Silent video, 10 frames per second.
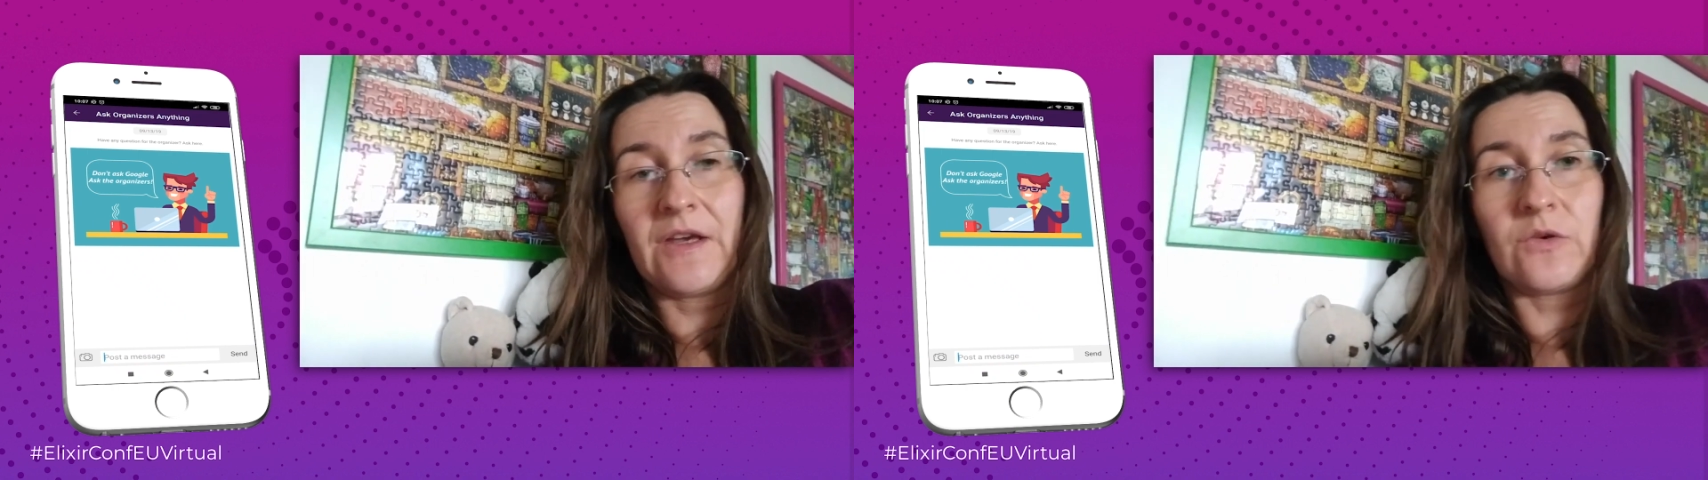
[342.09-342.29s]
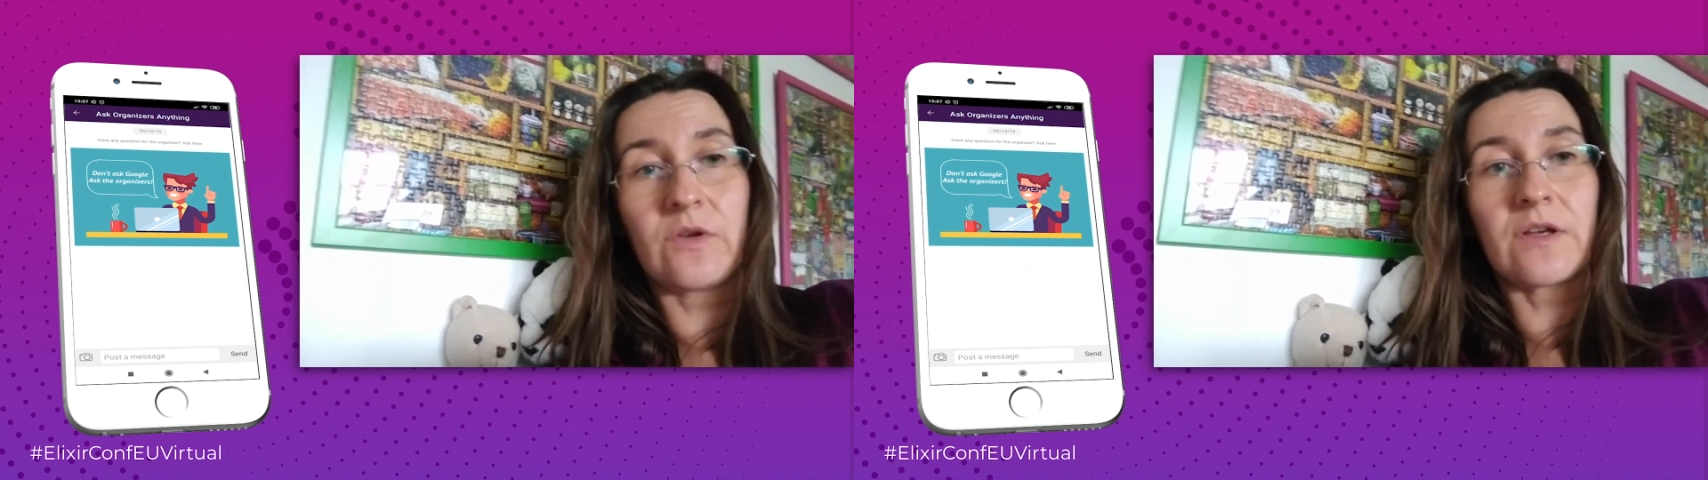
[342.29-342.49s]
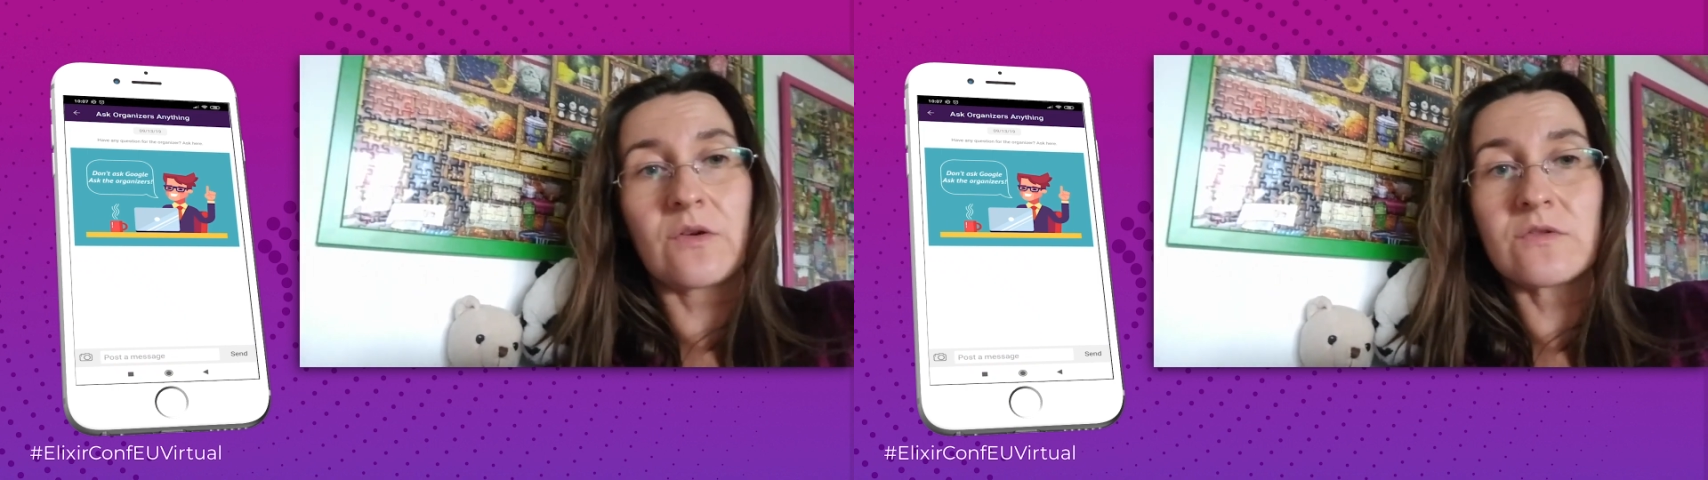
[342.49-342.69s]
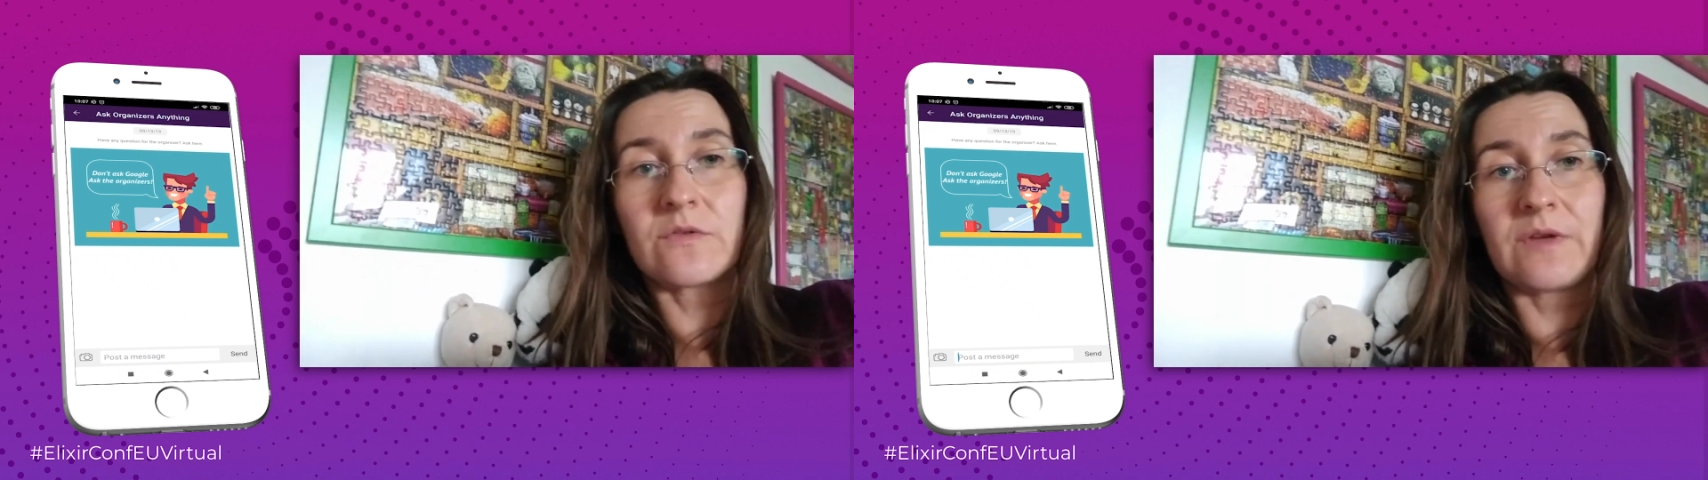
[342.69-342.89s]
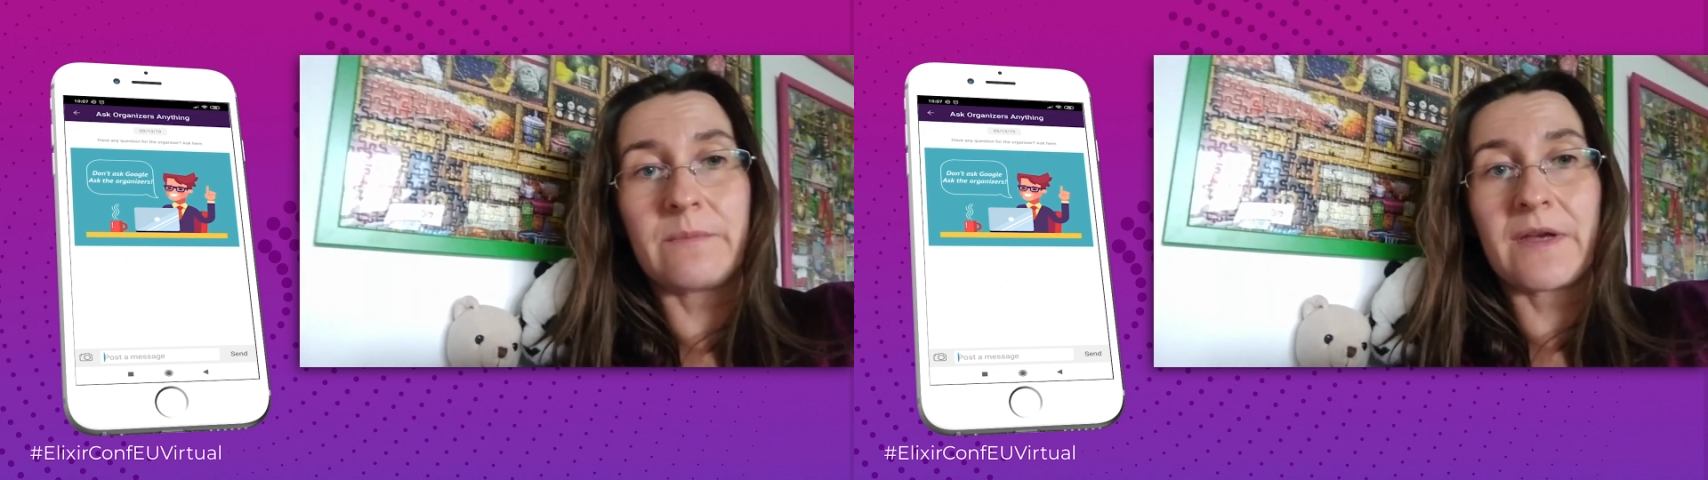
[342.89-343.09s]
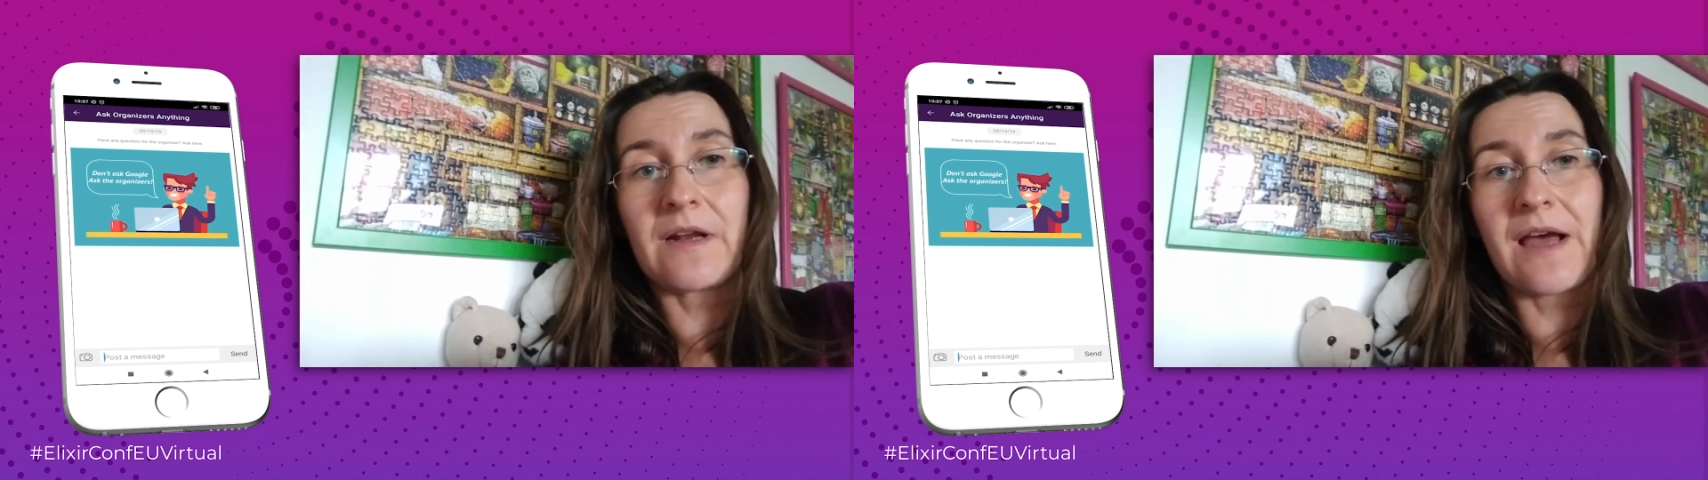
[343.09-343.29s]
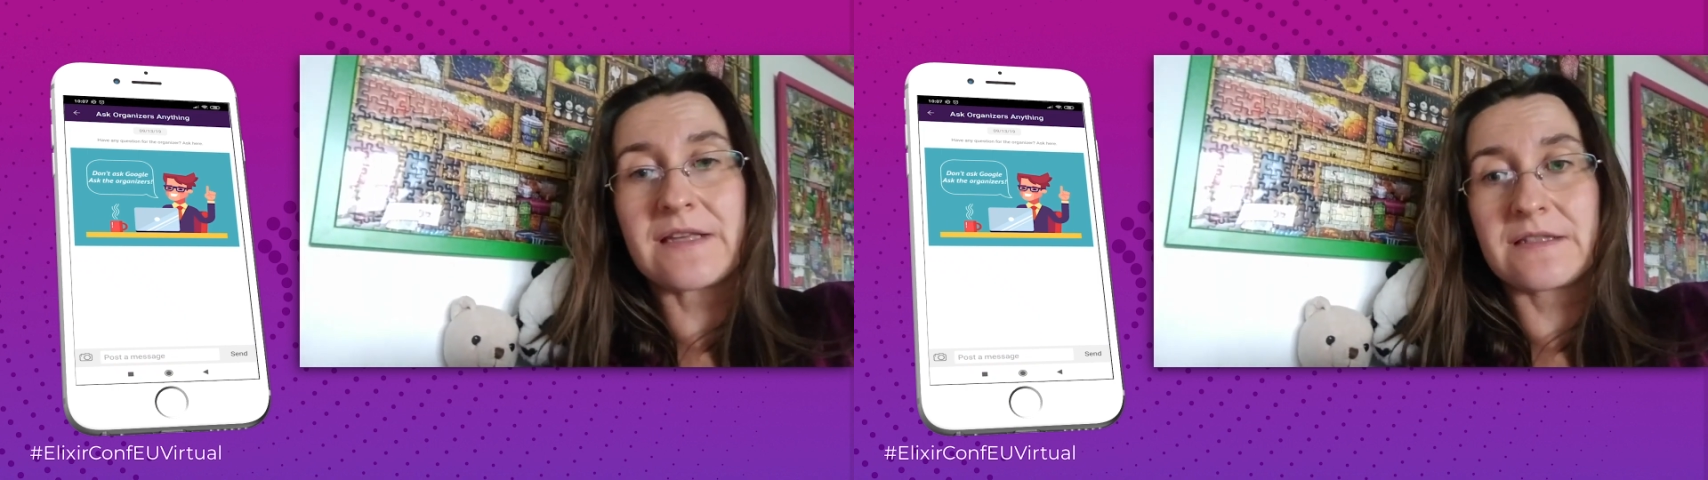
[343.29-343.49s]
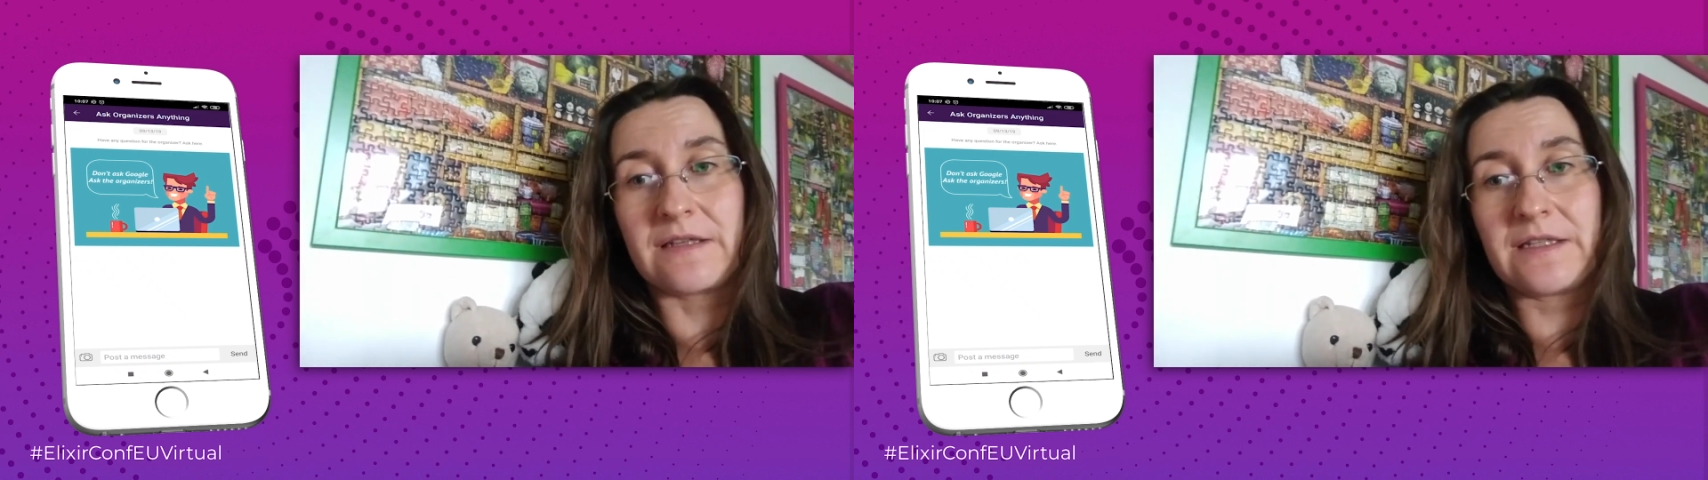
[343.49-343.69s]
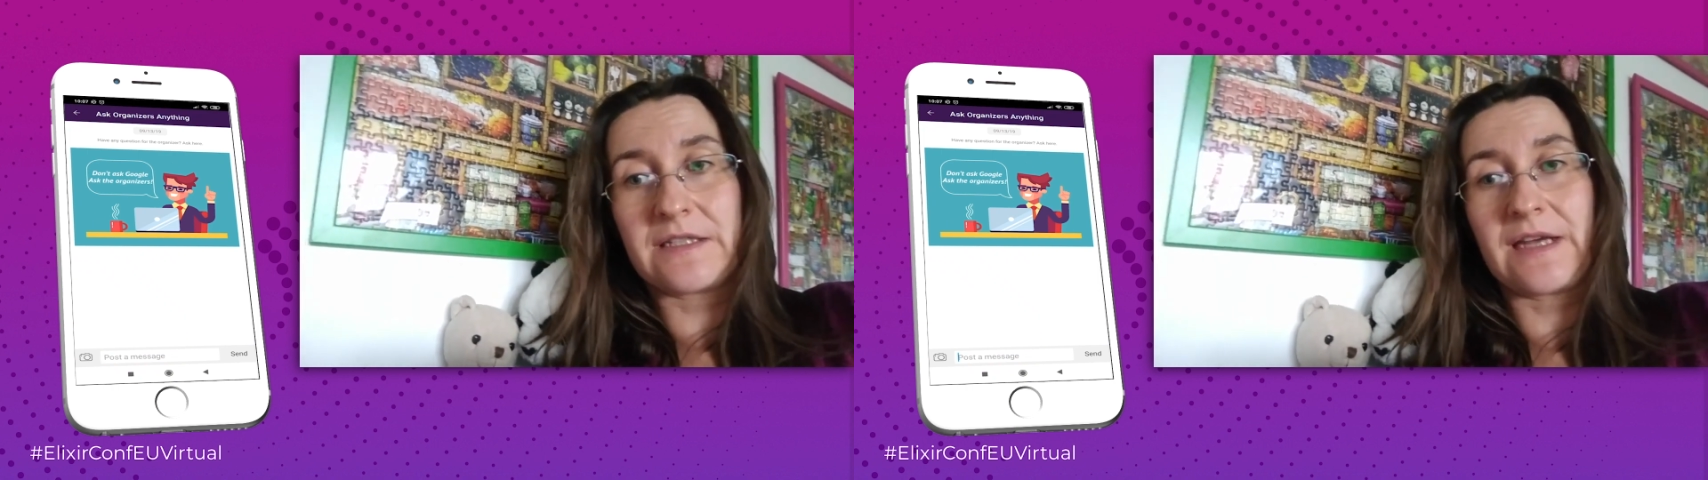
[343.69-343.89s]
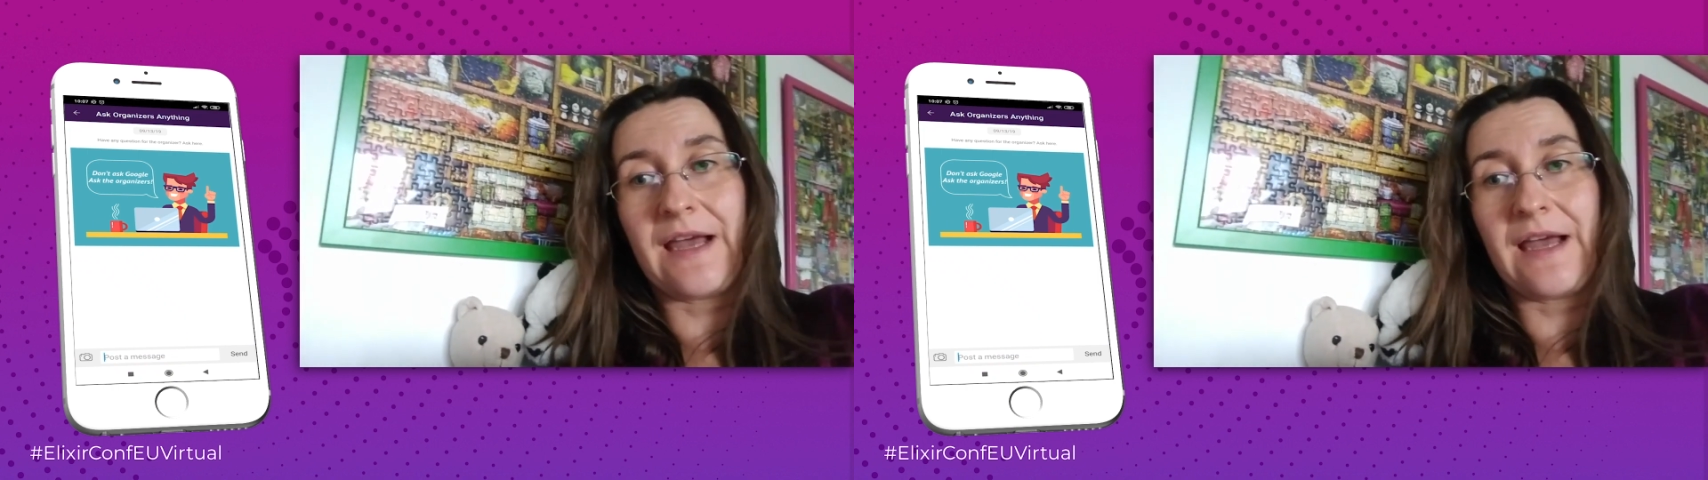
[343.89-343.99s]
You can also email us at